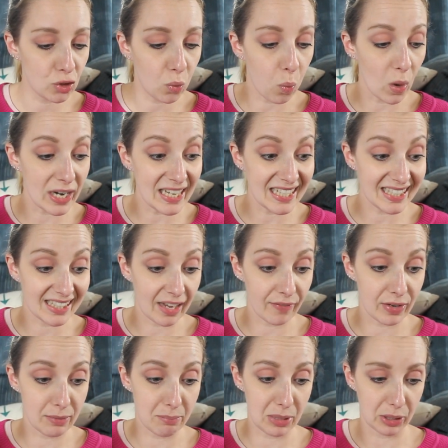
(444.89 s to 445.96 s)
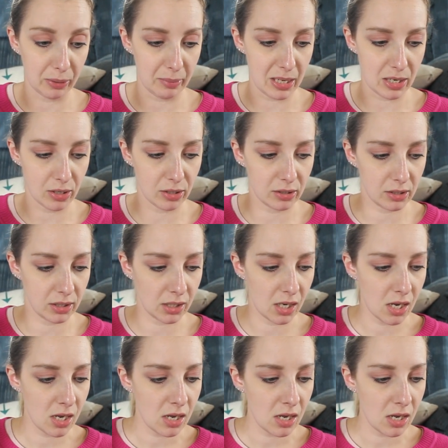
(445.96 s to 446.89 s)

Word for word: 27 millimeters.